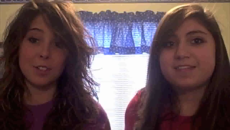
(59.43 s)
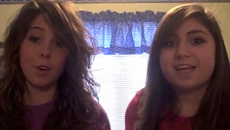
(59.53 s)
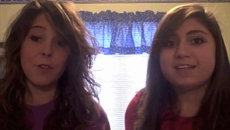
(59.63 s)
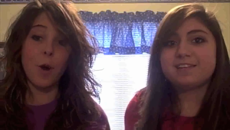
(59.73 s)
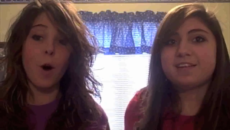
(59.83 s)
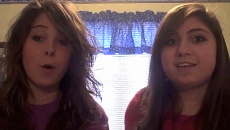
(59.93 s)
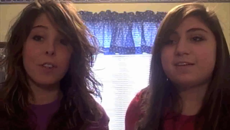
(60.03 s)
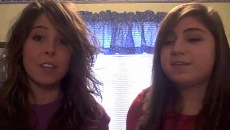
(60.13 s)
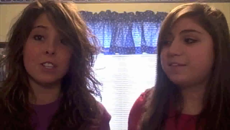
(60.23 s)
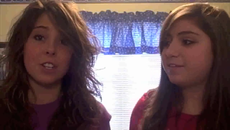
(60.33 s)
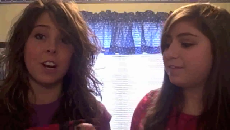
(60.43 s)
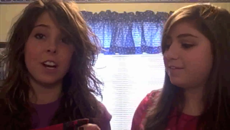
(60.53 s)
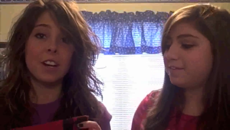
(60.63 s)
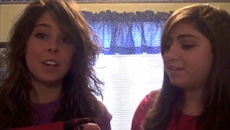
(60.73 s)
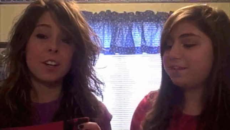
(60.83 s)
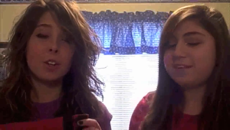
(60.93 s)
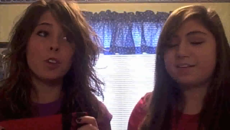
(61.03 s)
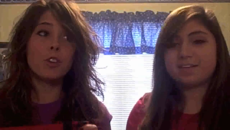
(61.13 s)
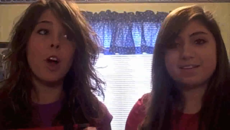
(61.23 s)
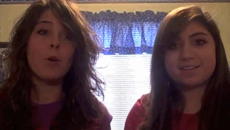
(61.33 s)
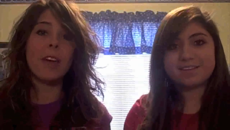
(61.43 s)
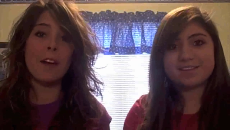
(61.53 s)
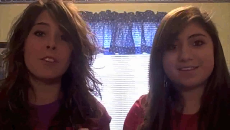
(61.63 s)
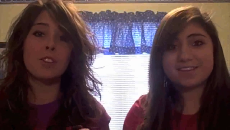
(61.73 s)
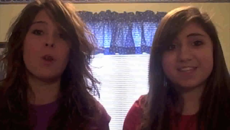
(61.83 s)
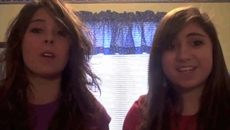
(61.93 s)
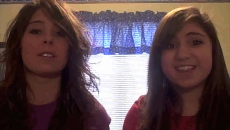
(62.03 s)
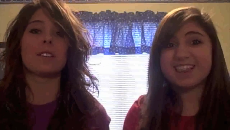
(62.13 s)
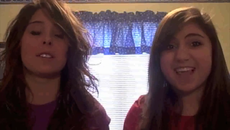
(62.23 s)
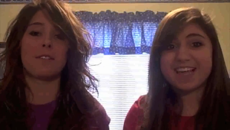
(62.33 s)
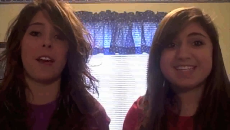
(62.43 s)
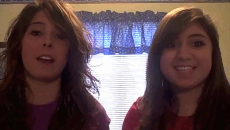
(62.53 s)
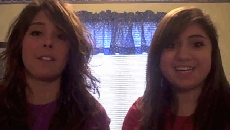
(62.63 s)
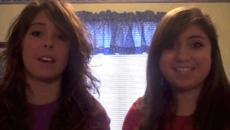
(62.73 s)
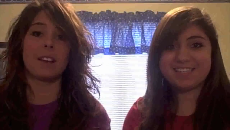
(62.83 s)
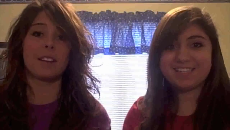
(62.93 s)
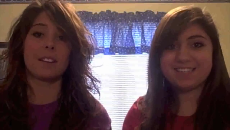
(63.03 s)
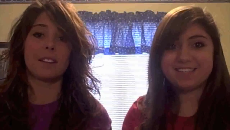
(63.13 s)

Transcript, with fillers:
Speaker 1: So yes. if you own this shirt, you'll know Kevin Jonas likes is a fan it. of it.